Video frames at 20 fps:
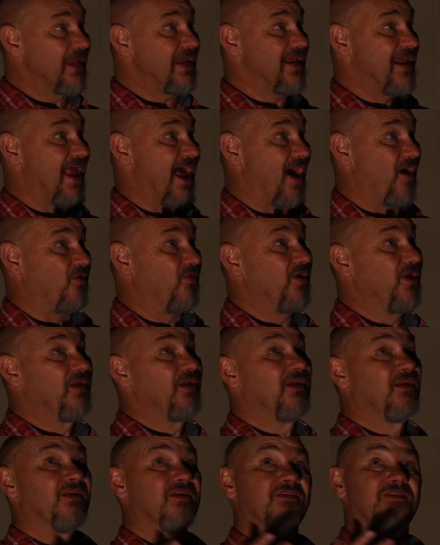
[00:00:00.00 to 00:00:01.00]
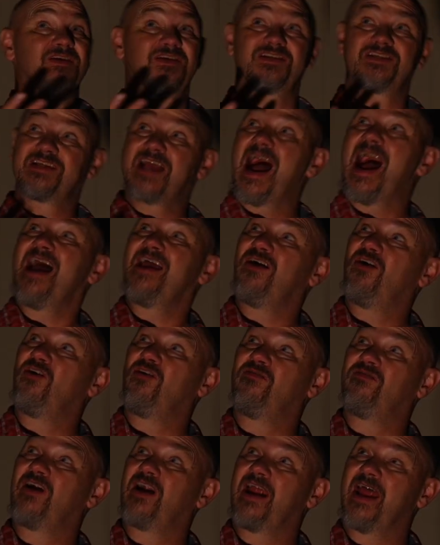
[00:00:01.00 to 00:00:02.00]
Now, the sky
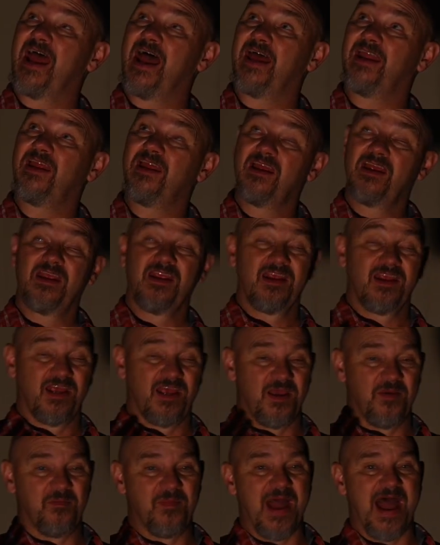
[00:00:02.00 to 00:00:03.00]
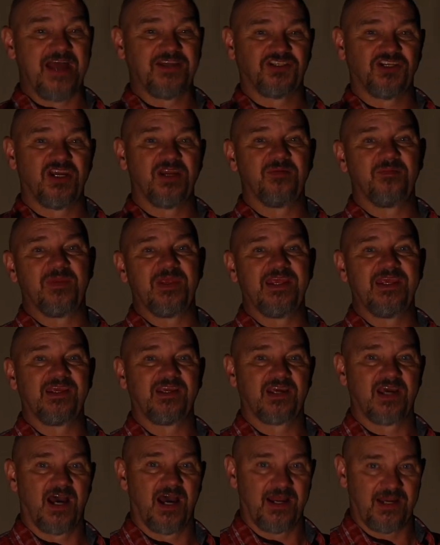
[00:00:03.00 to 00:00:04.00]
overhead, imagine it
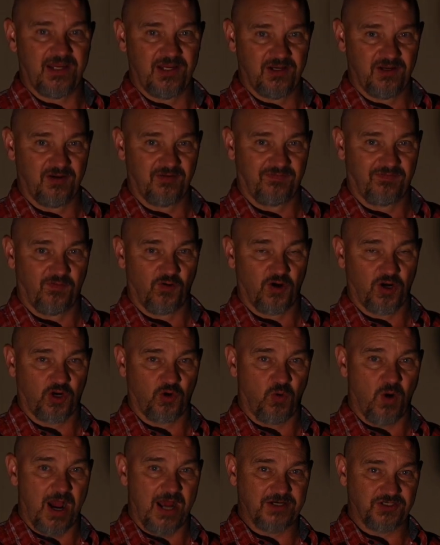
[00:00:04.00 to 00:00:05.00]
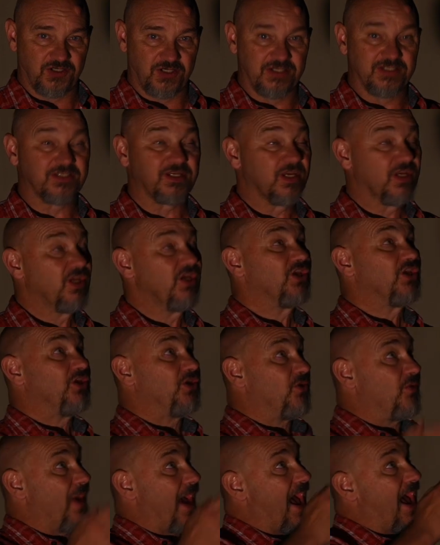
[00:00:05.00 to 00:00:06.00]
being cut into 4 quadrants.
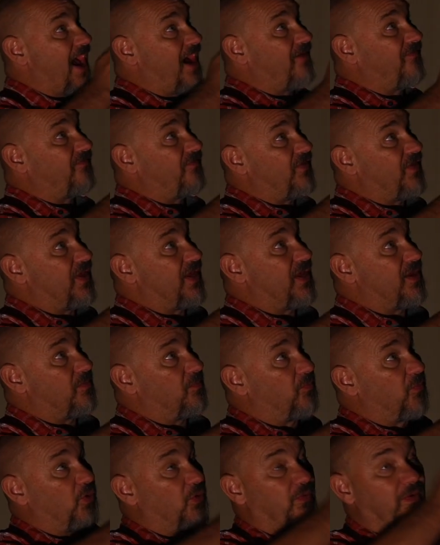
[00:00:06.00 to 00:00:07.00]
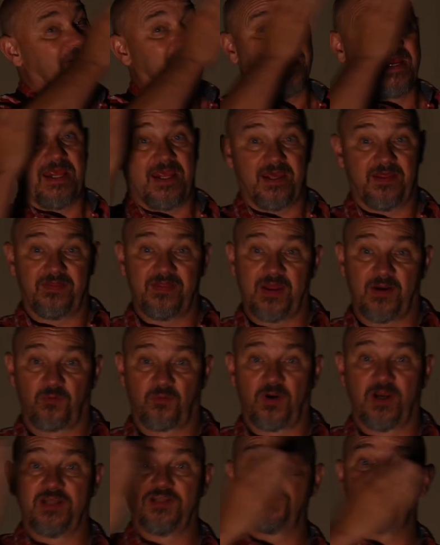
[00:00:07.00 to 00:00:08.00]
You have the meridian that
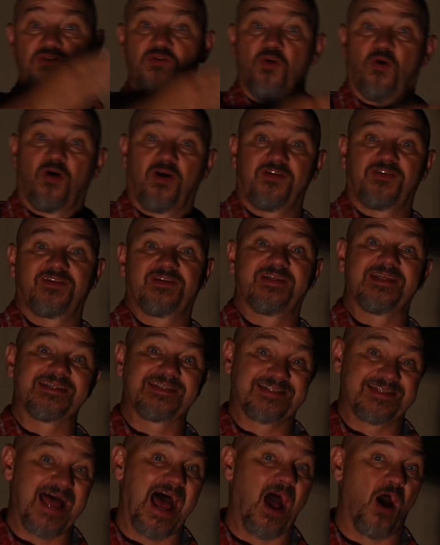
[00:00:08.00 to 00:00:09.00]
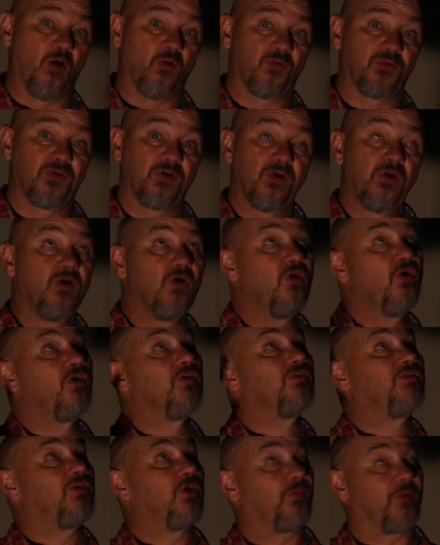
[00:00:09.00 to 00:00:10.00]
runs north to south
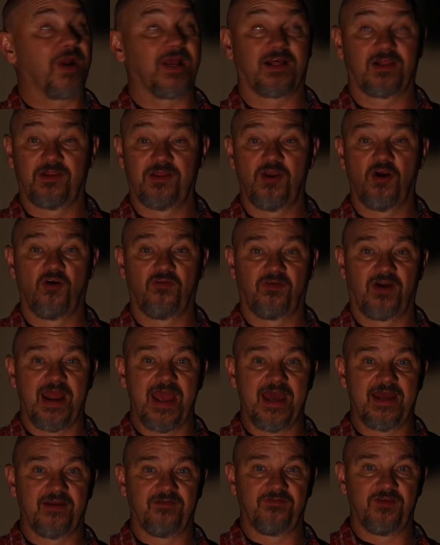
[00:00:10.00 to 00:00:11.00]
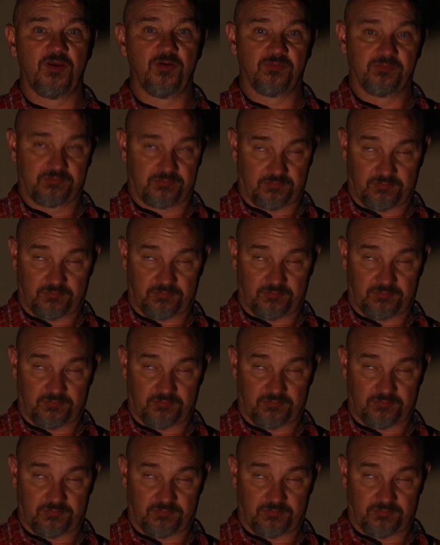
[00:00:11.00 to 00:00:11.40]
directly overhead of you.